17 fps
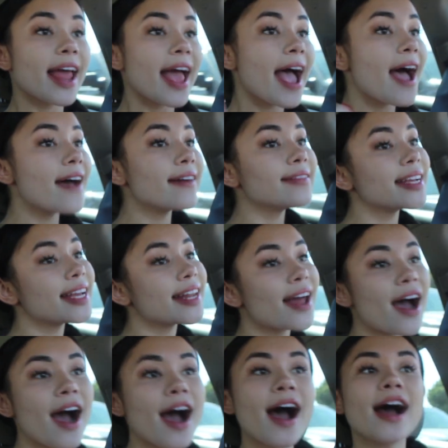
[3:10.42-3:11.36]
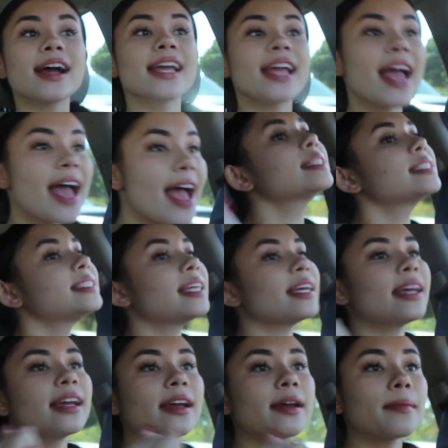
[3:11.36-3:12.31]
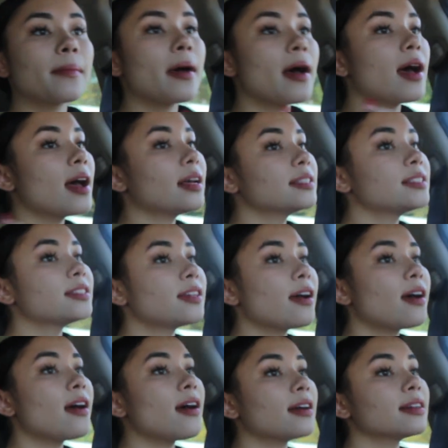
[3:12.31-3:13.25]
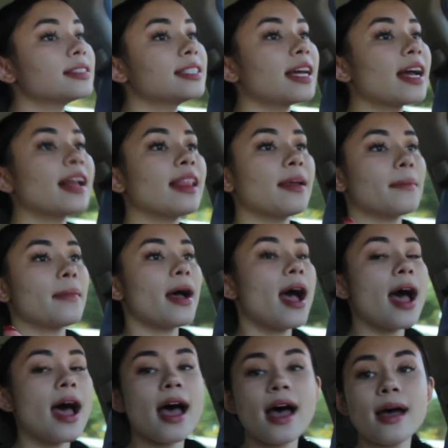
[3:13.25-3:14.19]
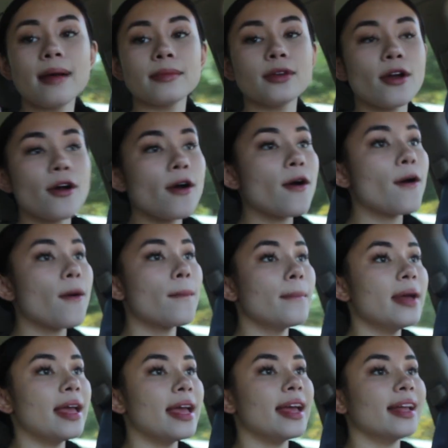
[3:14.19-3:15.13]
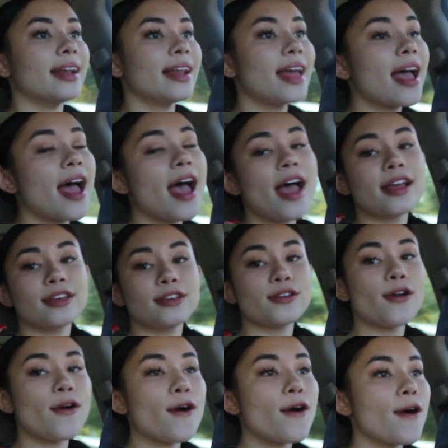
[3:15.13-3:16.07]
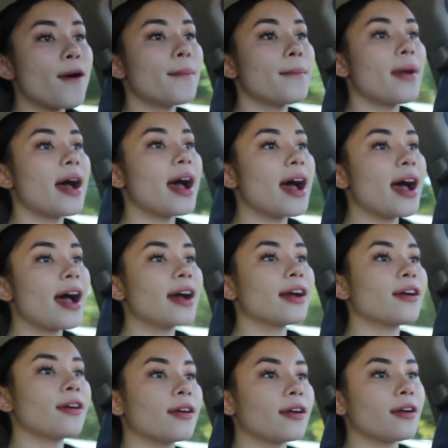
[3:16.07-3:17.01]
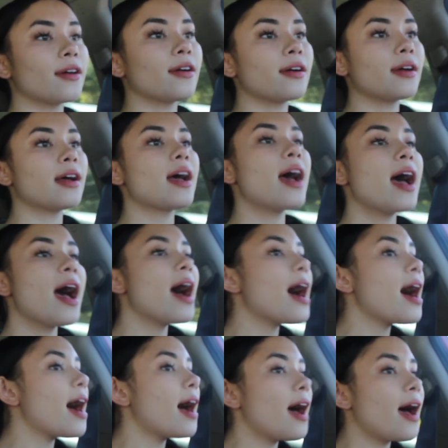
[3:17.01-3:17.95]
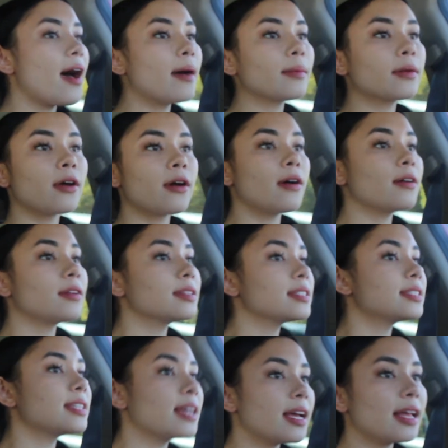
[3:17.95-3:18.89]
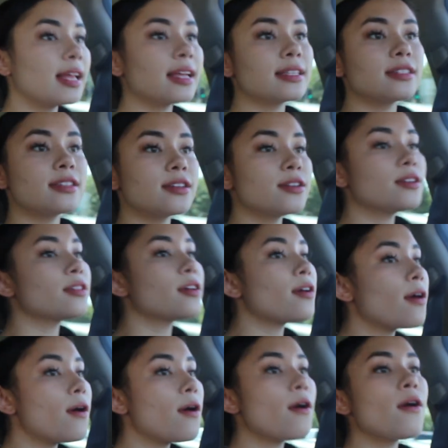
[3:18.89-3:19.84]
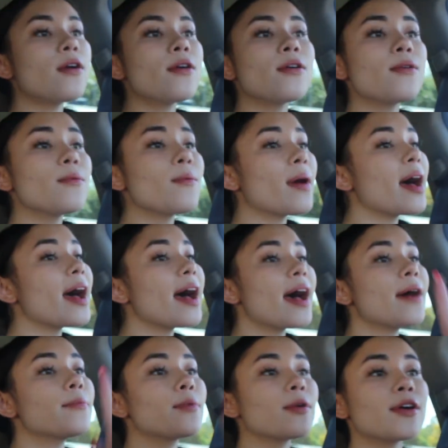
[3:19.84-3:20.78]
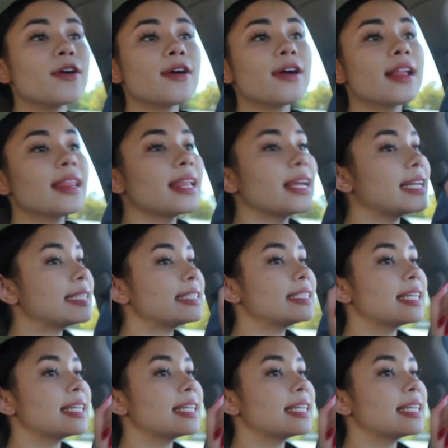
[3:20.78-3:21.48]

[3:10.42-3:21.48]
can get it all. Sing my song, tell her I'm your baby. You're my girl. I'm gonna tell it to the whole wide world. You